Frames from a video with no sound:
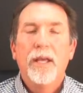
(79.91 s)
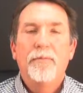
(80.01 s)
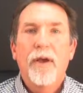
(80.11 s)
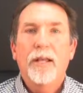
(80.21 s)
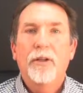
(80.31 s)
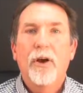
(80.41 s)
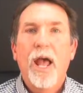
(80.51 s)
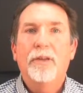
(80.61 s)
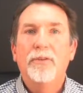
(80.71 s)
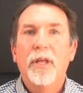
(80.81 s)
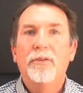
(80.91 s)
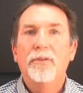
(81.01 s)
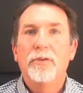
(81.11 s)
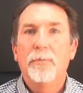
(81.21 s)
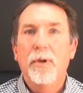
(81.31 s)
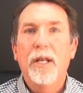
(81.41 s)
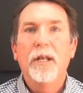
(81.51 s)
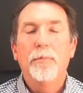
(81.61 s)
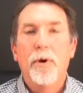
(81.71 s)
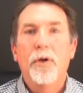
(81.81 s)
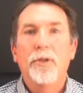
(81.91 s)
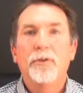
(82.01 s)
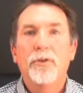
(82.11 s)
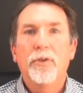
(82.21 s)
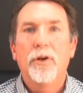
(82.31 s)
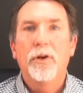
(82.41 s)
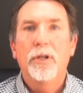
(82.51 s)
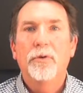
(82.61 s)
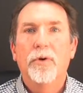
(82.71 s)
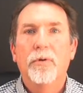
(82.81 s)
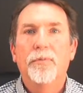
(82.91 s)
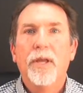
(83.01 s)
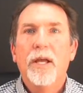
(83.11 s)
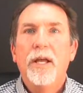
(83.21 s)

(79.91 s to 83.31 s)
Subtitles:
In fact, their access is dependent upon their security role.